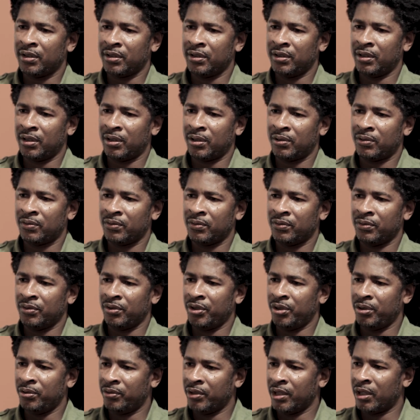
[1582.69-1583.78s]
You
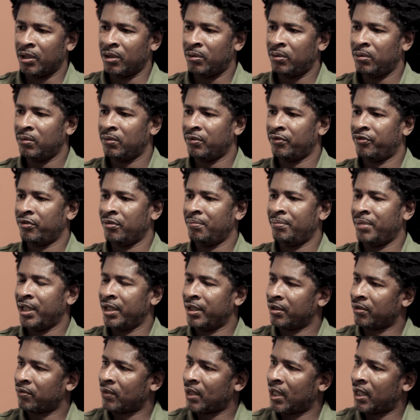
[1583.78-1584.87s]
know from
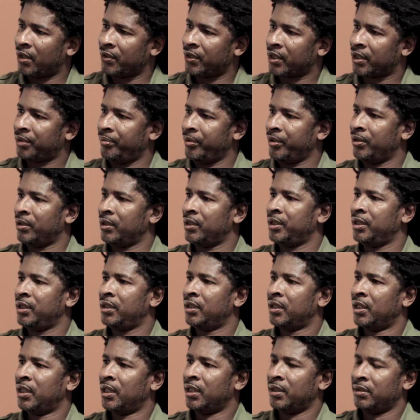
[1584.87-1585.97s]
being around the community
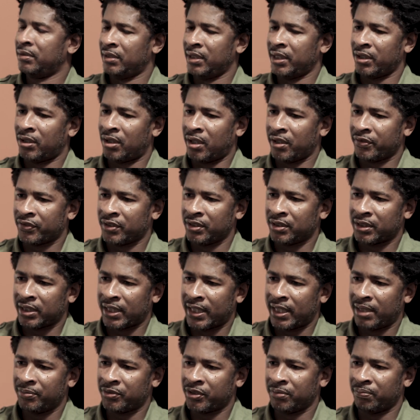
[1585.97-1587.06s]
that
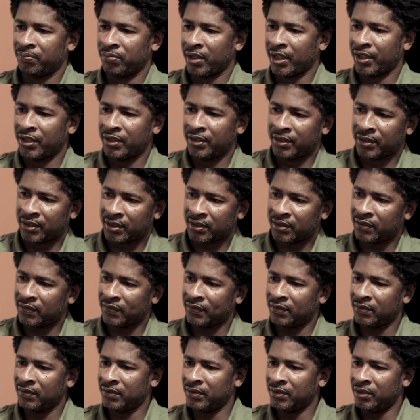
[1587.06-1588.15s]
oftentimes the brothers,
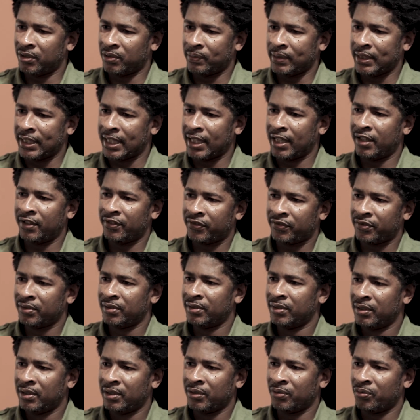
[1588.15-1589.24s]
you know,
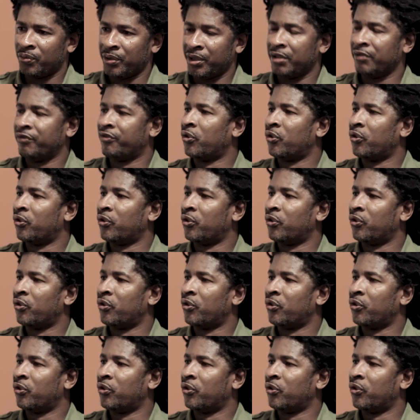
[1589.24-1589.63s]
we're the